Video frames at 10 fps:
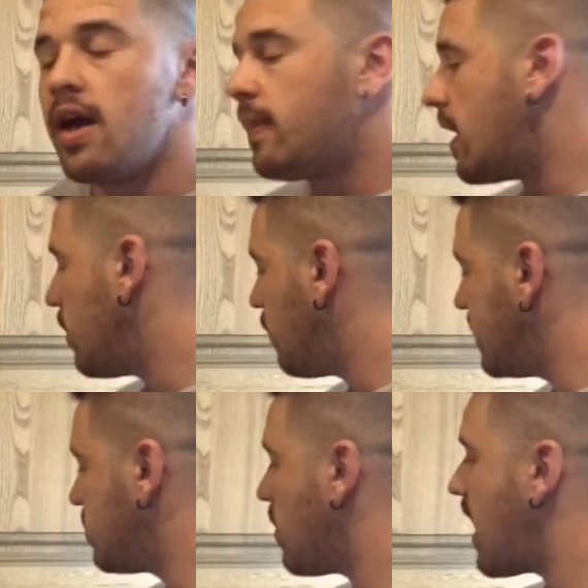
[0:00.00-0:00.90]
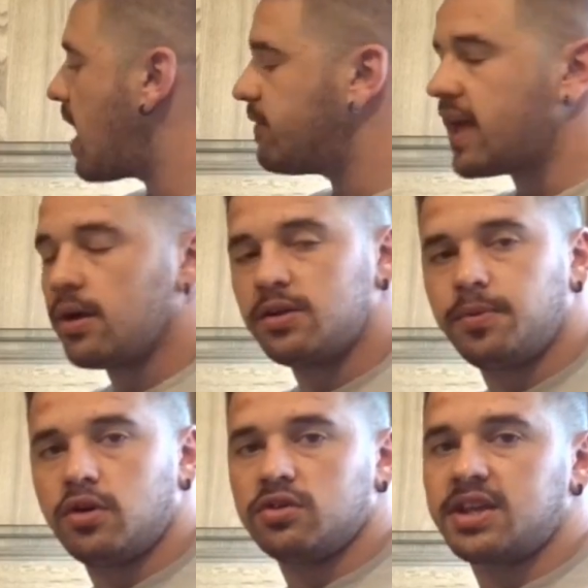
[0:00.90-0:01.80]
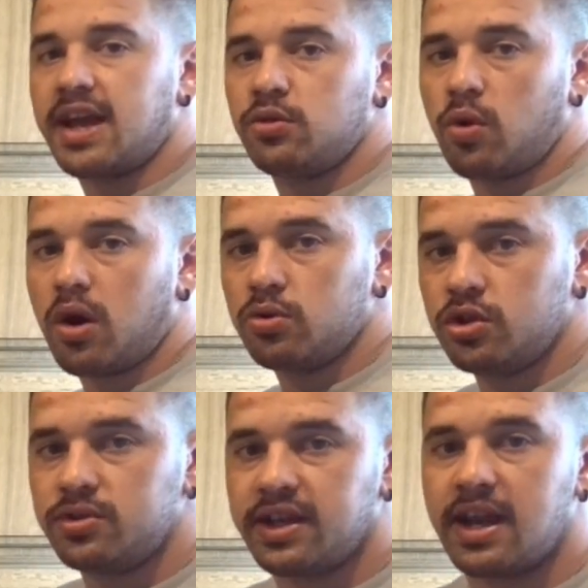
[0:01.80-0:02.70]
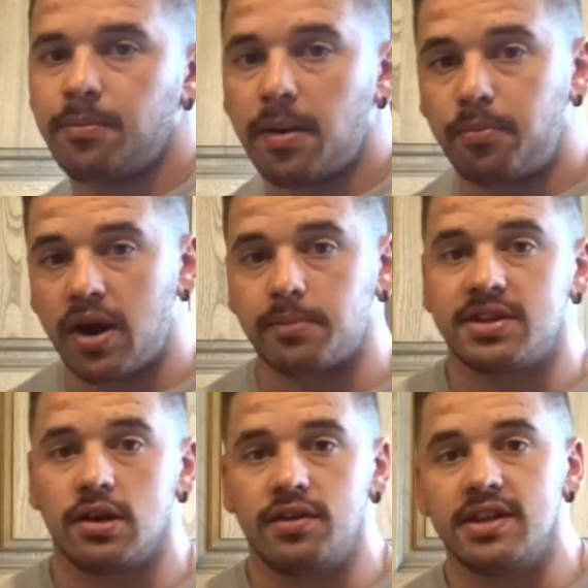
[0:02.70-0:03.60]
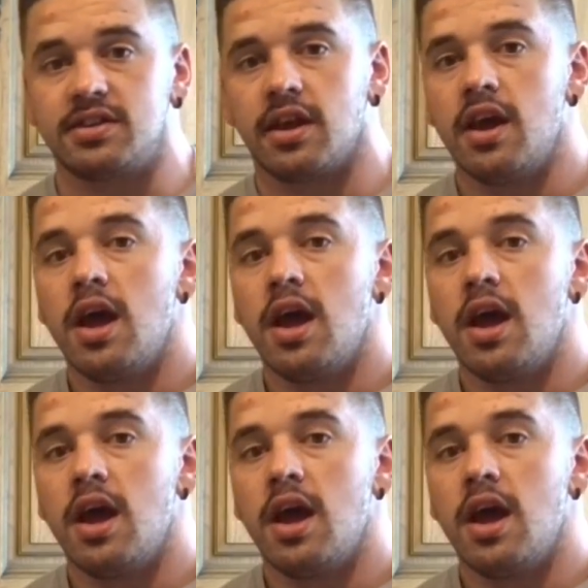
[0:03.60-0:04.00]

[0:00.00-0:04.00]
Now, the reason why I have that is because that is what I was using in my prep series,